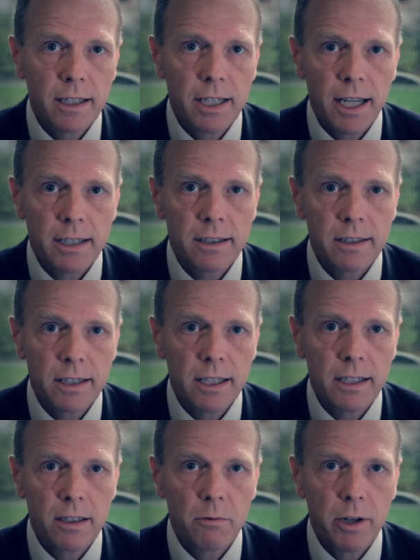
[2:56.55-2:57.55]
has a seat
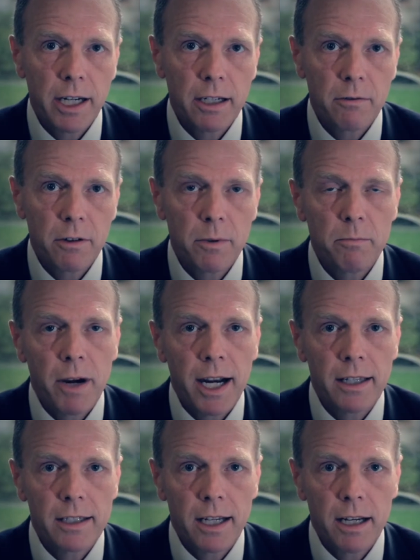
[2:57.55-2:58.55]
in the waiting room, and
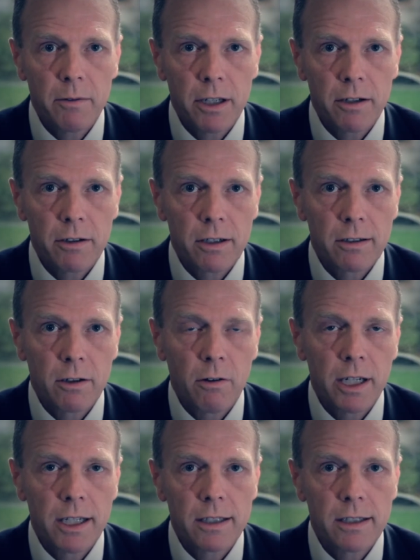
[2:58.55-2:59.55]
by the time they're
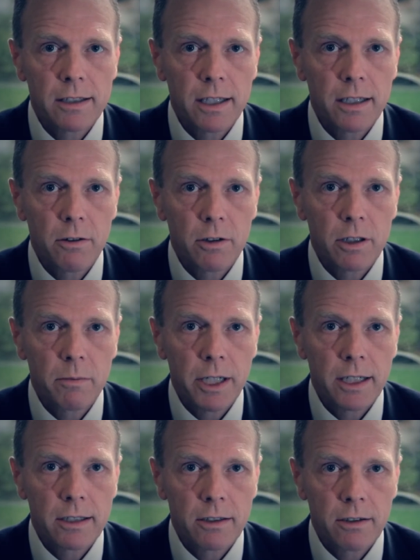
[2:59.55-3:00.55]
going in to see the
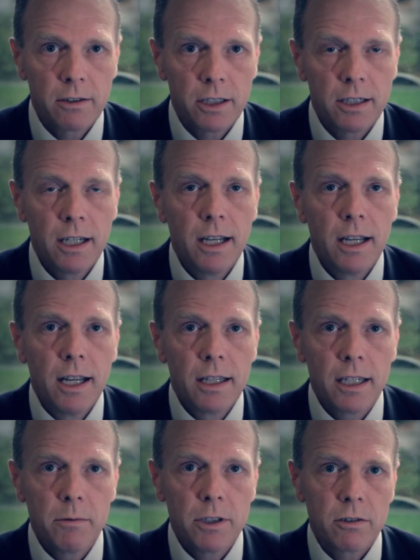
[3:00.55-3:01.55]
orthopedic surgeon,
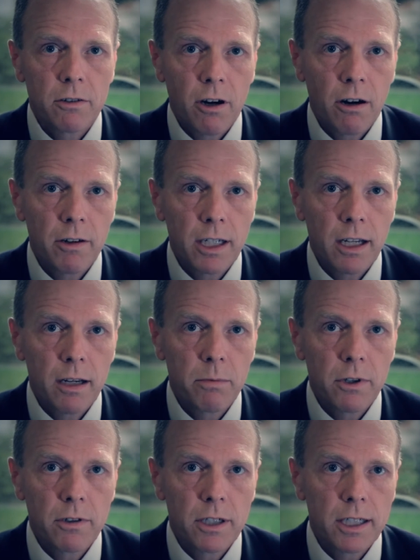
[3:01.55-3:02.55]
the images already
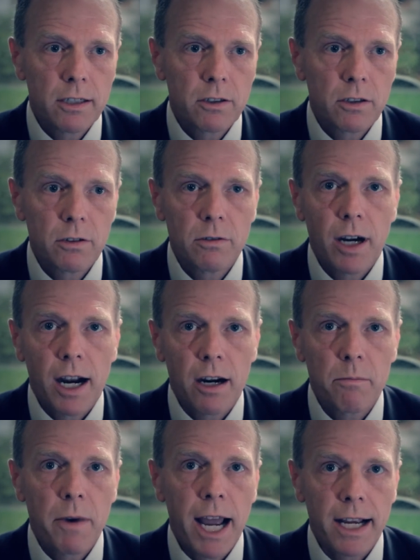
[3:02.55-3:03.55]
uploaded into our
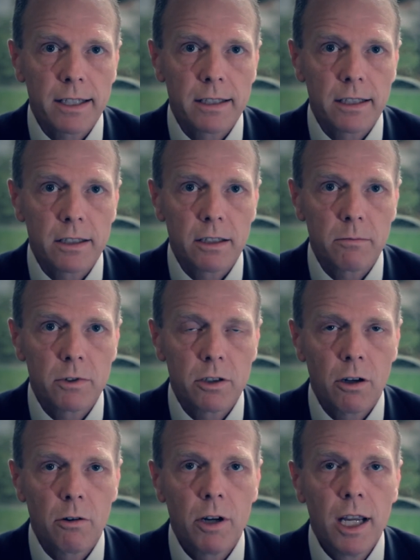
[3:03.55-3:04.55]
PACS system.
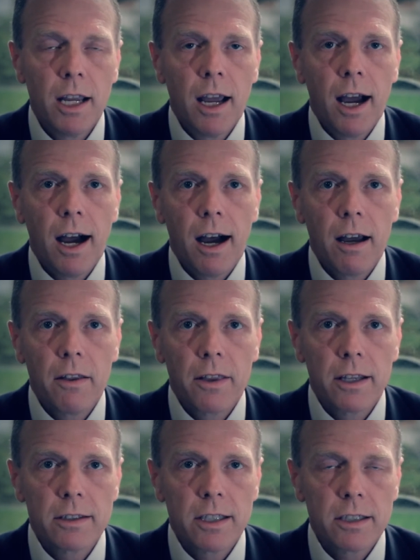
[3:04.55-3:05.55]
So
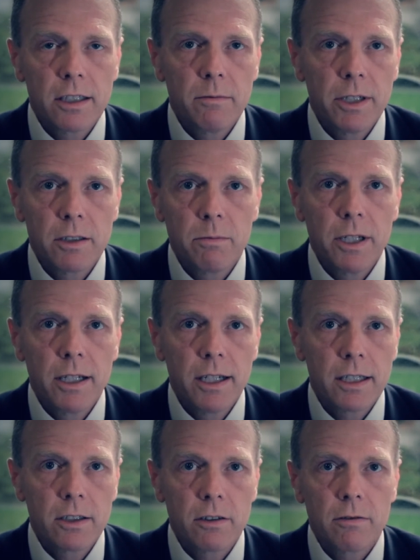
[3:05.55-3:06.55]
the system has been
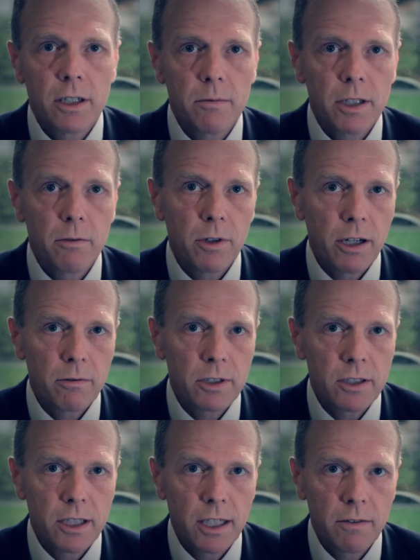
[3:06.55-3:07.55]
extremely well
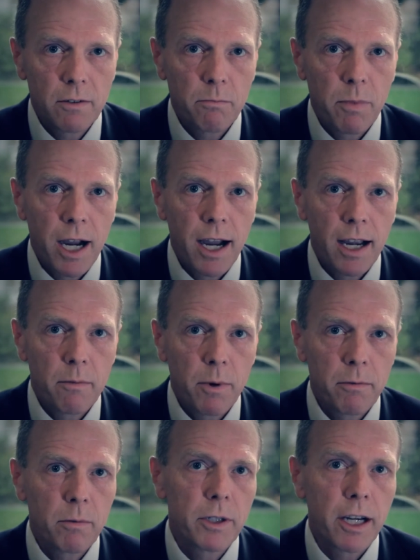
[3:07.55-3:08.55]
received by
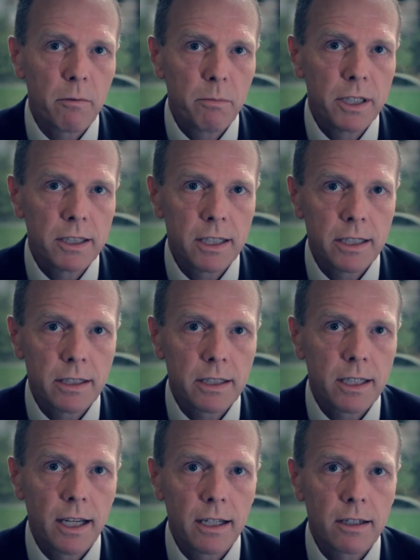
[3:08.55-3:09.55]
probably our
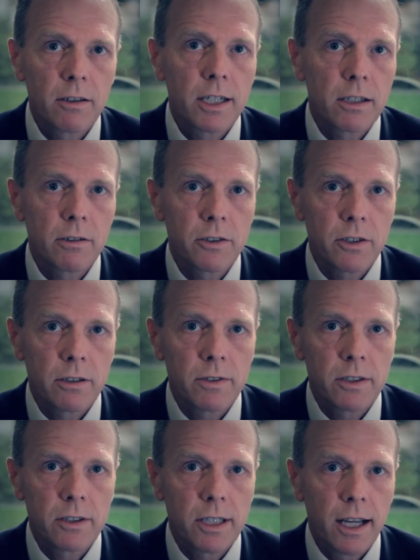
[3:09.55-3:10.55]
busiest clinical
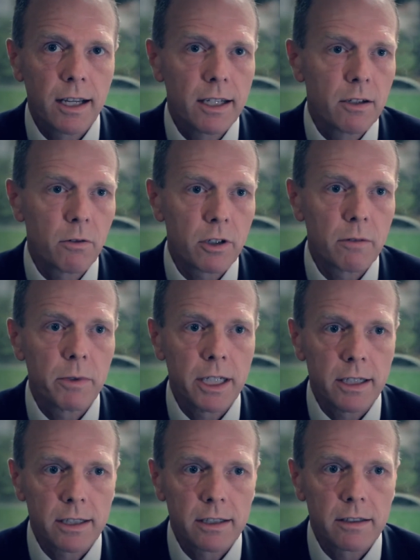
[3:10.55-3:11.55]
service in orthopedics.